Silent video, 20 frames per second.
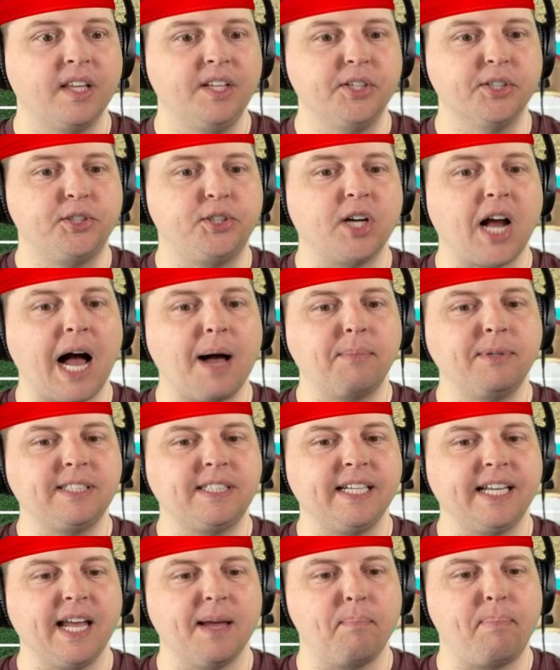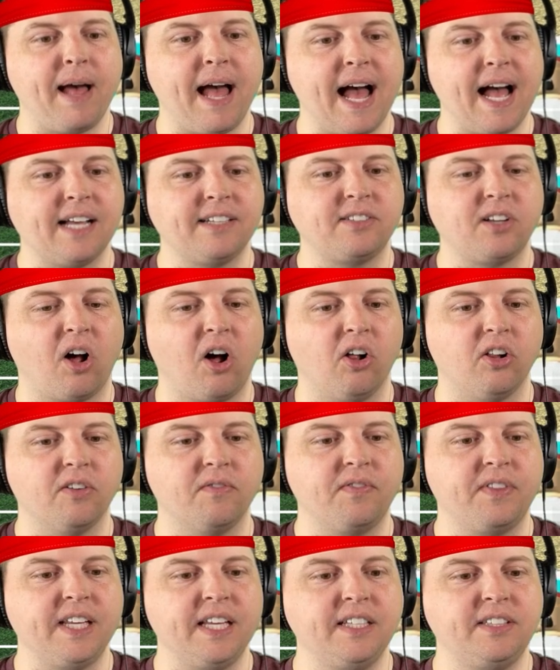Your job is to get past all
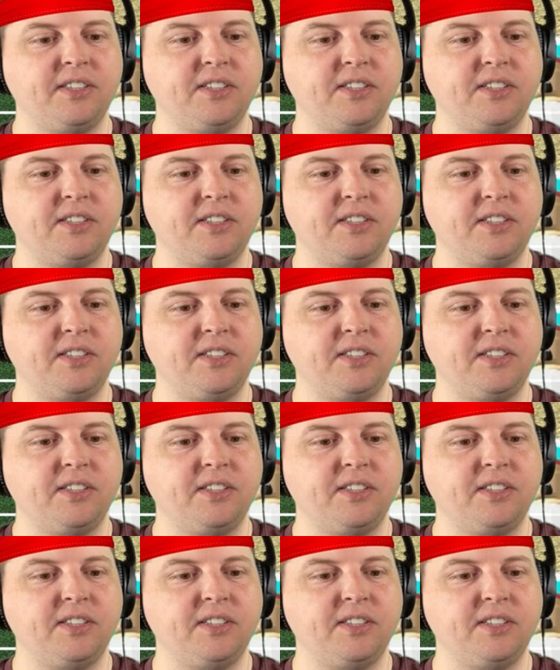of these